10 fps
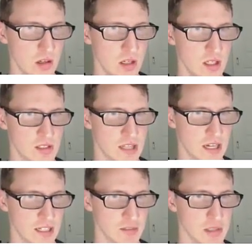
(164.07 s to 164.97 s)
Starting
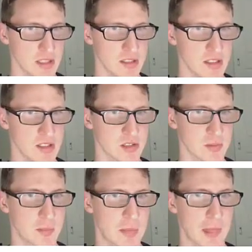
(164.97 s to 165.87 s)
a business,
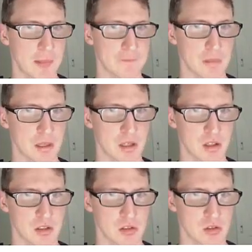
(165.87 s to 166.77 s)

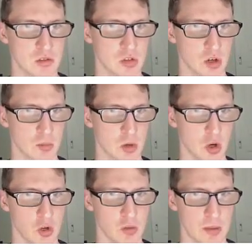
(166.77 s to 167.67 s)
top
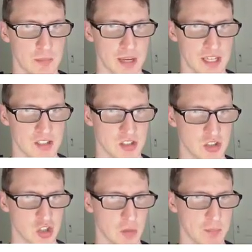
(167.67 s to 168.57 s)
home and base
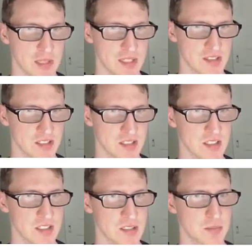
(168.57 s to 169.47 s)
job
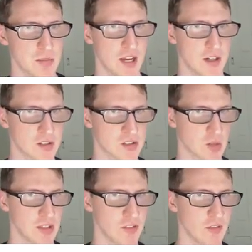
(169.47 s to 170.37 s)
businesses, how to stop
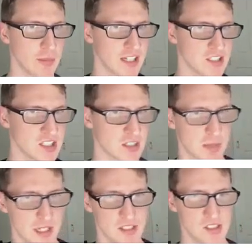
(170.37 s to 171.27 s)
living paycheck to
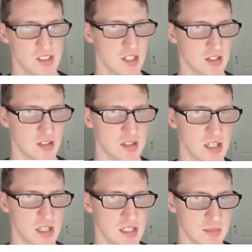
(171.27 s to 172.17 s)
paycheck,
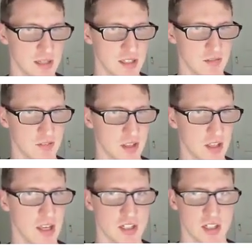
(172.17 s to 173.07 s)
speak to fear.
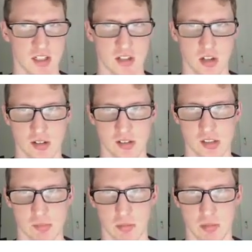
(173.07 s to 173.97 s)
As you can notice, you
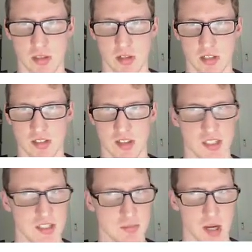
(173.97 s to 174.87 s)
probably notice that these
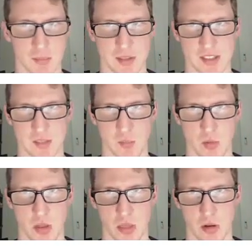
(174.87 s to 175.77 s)
might be some
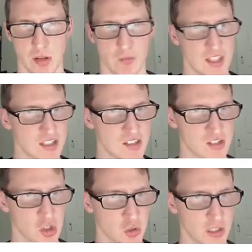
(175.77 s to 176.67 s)
authority figures
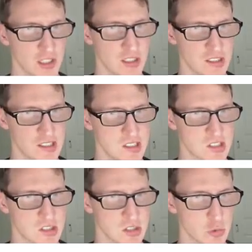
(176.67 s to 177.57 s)
already in the niche.
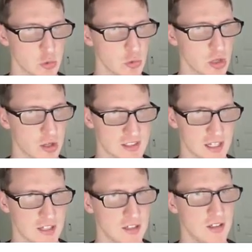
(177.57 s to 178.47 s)
You will notice that
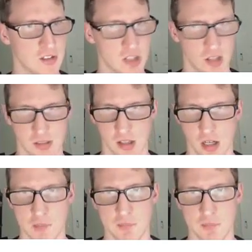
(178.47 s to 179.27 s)
time to time.